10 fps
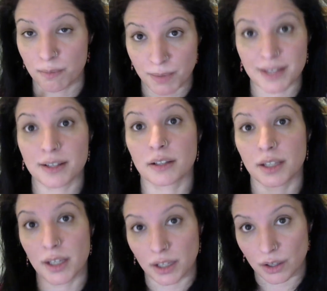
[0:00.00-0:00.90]

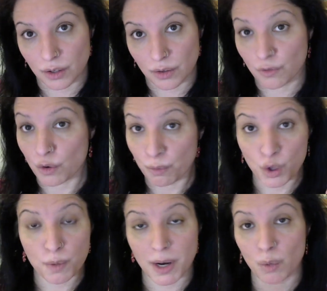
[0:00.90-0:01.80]
basically for
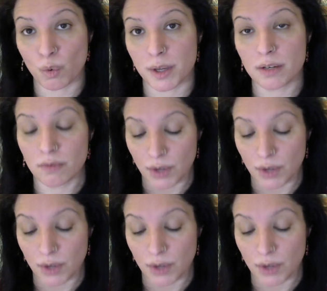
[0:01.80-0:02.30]
both men and women,